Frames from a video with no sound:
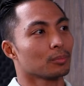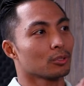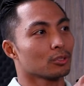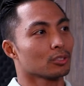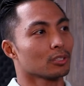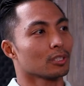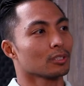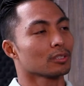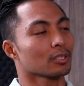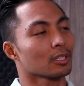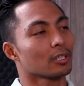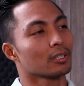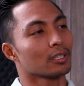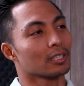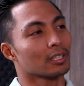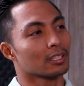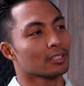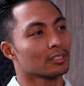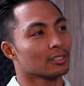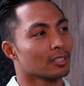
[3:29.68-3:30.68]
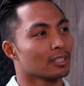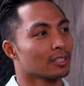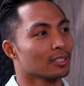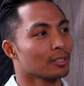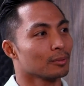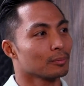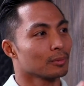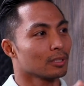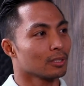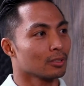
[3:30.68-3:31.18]
person that's like, okay, that's done,
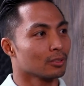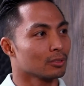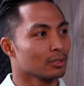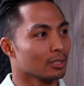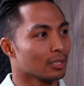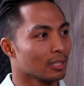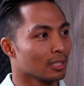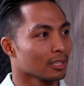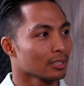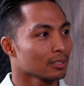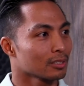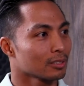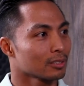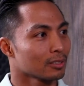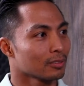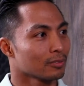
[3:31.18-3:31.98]
I'm going to go to the next?